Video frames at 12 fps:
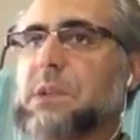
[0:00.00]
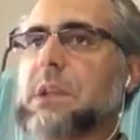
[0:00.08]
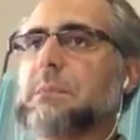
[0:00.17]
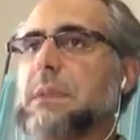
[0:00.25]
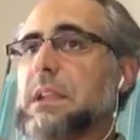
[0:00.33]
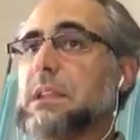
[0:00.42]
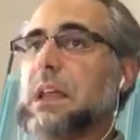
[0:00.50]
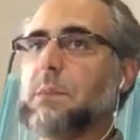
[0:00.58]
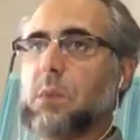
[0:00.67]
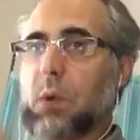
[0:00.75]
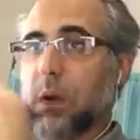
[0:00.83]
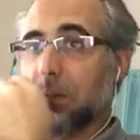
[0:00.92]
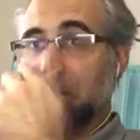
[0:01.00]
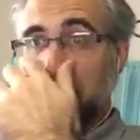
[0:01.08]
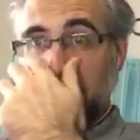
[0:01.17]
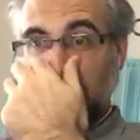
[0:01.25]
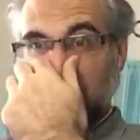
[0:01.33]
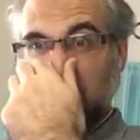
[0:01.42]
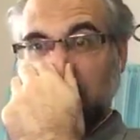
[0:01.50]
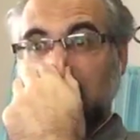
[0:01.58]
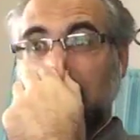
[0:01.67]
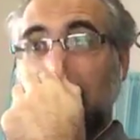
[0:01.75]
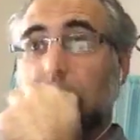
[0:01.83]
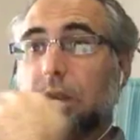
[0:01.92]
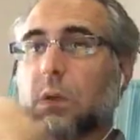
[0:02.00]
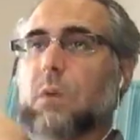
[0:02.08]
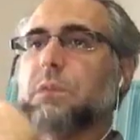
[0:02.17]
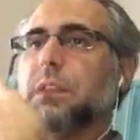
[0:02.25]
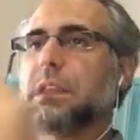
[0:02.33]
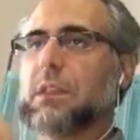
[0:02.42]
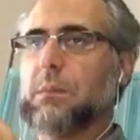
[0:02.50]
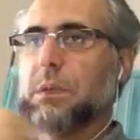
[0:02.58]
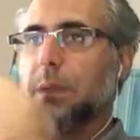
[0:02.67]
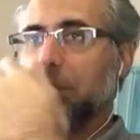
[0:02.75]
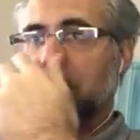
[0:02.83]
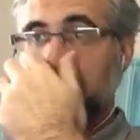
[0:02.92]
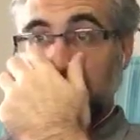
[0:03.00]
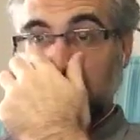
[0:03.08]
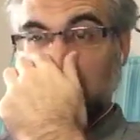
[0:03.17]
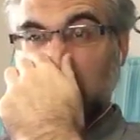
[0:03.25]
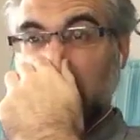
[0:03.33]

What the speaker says: You're going to meet a lot more of these people, and hopefully they'll be able to